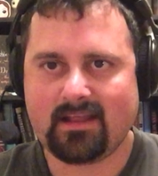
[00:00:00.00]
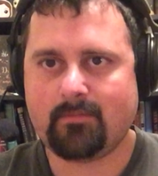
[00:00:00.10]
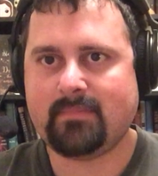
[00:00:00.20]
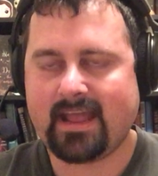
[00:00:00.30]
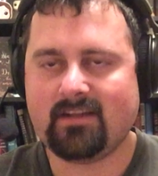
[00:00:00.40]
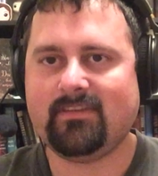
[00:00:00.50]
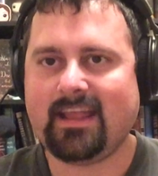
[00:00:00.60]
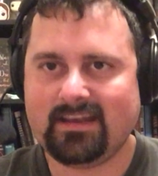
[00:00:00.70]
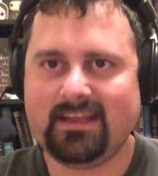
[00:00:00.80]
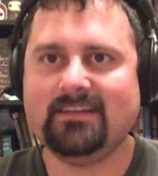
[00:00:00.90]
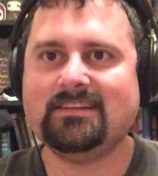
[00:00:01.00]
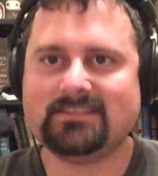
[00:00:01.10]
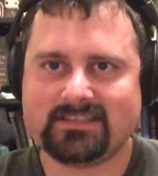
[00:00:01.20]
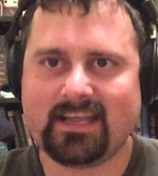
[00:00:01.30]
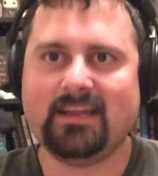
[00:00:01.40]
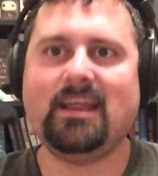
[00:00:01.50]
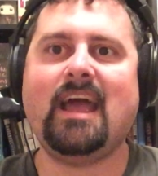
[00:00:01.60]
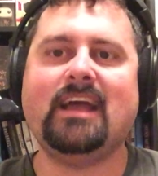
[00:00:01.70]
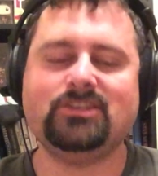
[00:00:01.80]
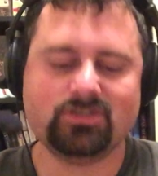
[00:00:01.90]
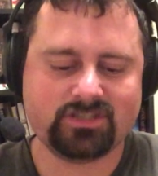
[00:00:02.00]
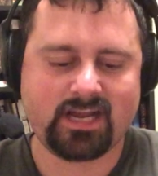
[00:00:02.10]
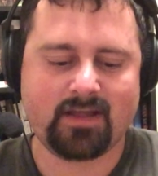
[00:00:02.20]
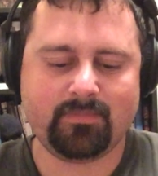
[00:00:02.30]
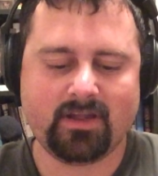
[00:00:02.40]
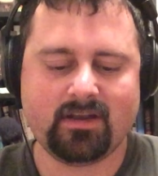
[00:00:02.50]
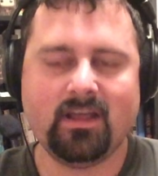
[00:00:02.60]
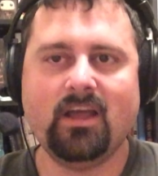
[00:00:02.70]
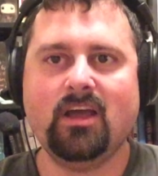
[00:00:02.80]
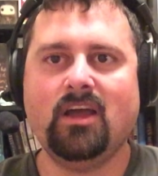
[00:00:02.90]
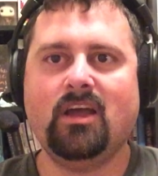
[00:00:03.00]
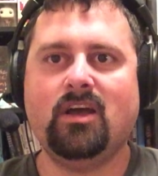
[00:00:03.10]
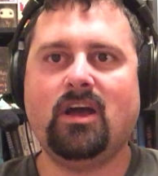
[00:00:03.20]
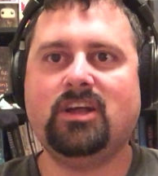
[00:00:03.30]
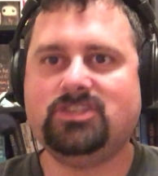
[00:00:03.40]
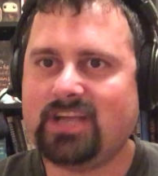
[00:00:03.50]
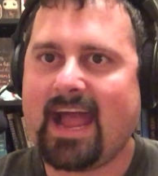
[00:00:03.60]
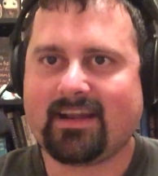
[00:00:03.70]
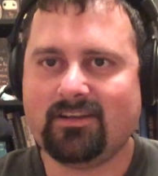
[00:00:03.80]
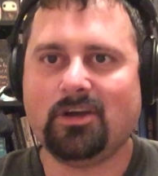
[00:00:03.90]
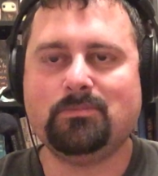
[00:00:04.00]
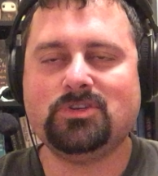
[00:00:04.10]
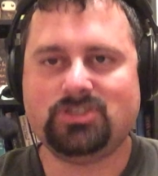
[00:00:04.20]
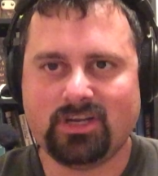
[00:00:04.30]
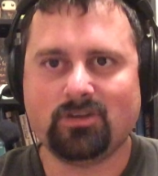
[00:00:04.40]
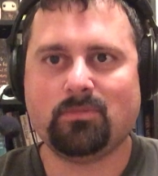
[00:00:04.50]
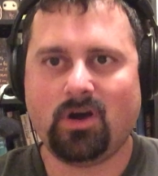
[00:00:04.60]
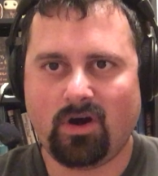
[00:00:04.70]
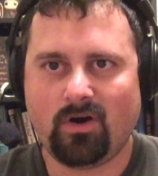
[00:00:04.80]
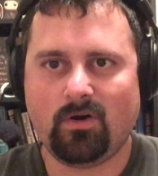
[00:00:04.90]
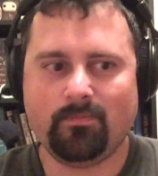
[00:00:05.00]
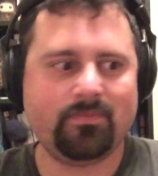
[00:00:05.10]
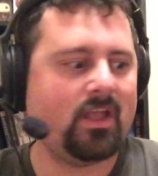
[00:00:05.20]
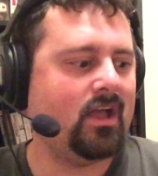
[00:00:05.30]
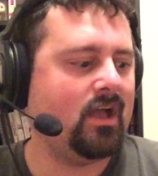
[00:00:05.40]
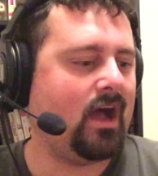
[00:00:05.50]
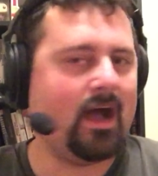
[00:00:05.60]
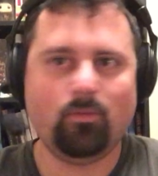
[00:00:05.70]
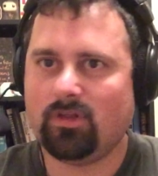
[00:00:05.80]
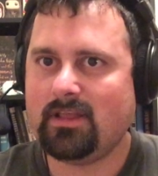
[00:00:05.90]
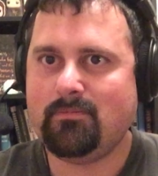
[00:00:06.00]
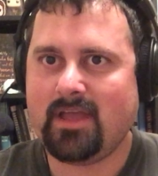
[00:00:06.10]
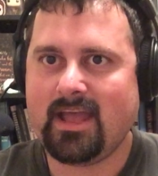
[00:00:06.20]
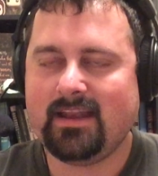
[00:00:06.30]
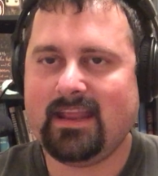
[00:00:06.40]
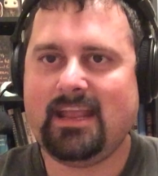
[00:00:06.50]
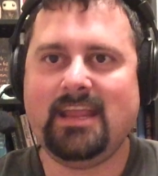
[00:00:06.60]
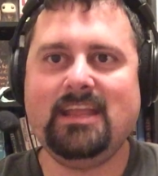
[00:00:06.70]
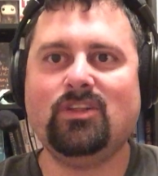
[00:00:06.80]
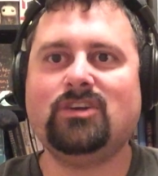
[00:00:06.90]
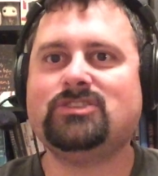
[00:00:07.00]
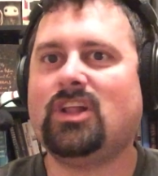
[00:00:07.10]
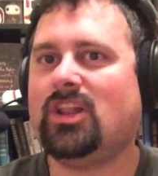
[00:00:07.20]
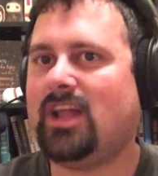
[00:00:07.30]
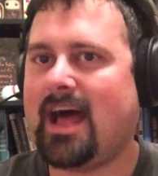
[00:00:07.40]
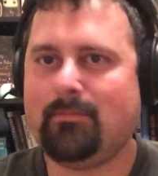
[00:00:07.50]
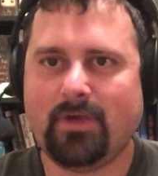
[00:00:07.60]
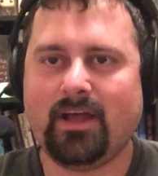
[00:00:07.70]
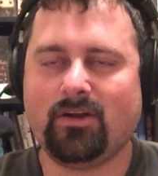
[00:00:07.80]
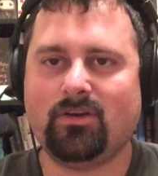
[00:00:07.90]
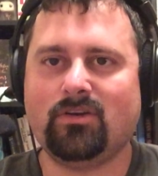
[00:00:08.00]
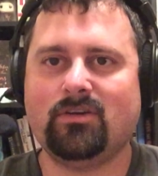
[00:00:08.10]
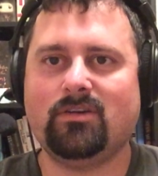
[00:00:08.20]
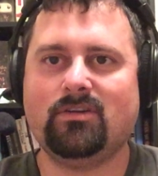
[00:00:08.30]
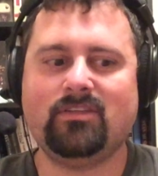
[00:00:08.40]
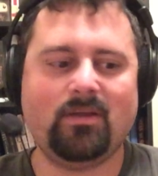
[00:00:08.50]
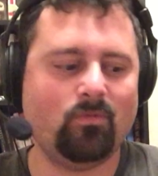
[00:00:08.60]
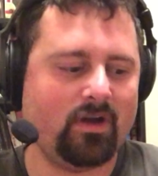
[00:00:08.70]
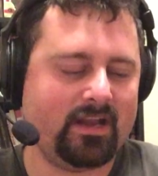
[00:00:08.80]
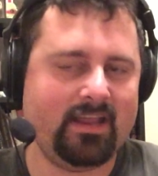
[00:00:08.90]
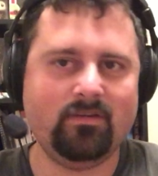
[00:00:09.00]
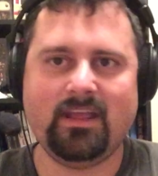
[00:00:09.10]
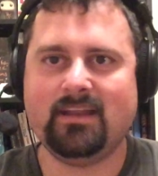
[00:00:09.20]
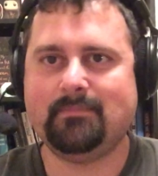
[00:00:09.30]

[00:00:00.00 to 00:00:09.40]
man of Indian descent as your champion, a jacked up Jinder Mahal. I will admit he looks a lot better than what he did